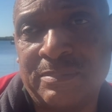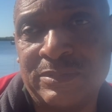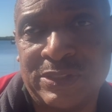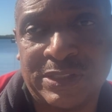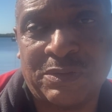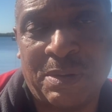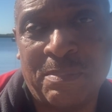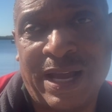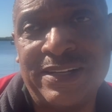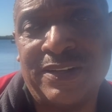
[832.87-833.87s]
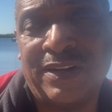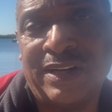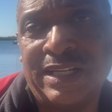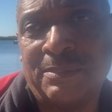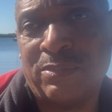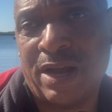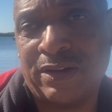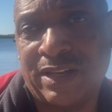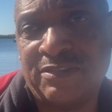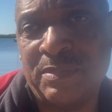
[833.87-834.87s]
Just a reminder, prior
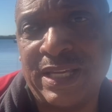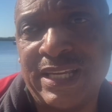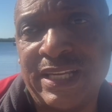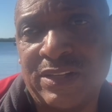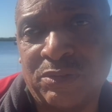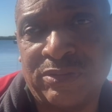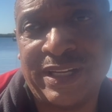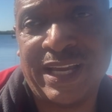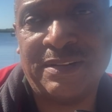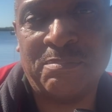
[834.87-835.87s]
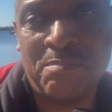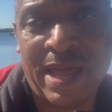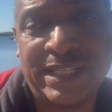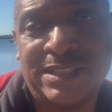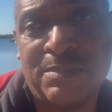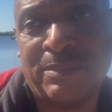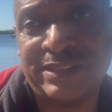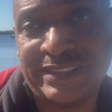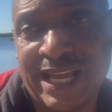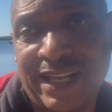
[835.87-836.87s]
to lovemaking, don't forget maximum a
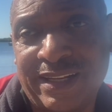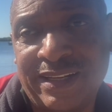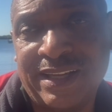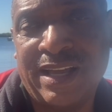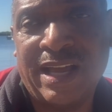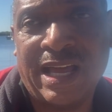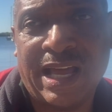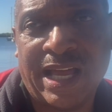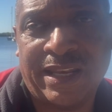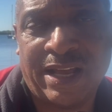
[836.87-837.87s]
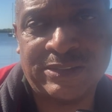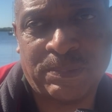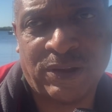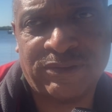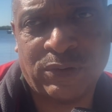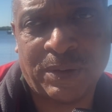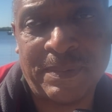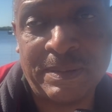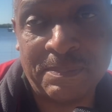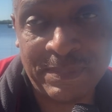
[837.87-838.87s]
salad. Allows blood flow to
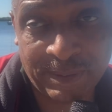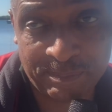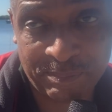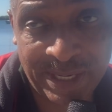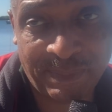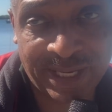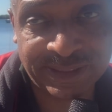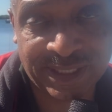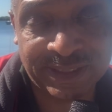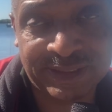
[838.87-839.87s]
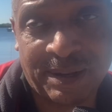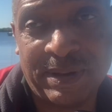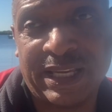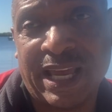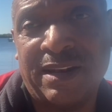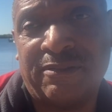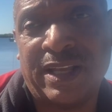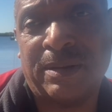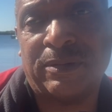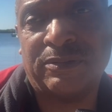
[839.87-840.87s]
be minimized to the stomach and
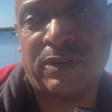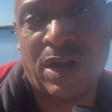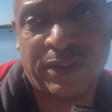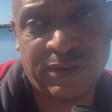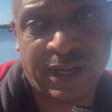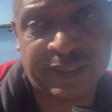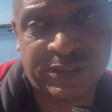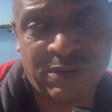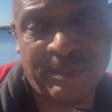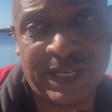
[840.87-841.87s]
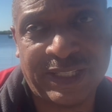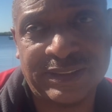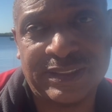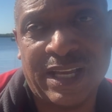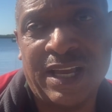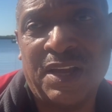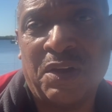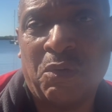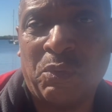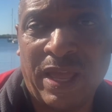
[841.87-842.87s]
available for other extremities.
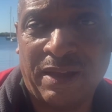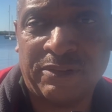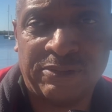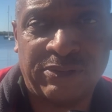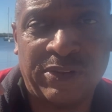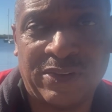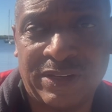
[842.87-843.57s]
We have a further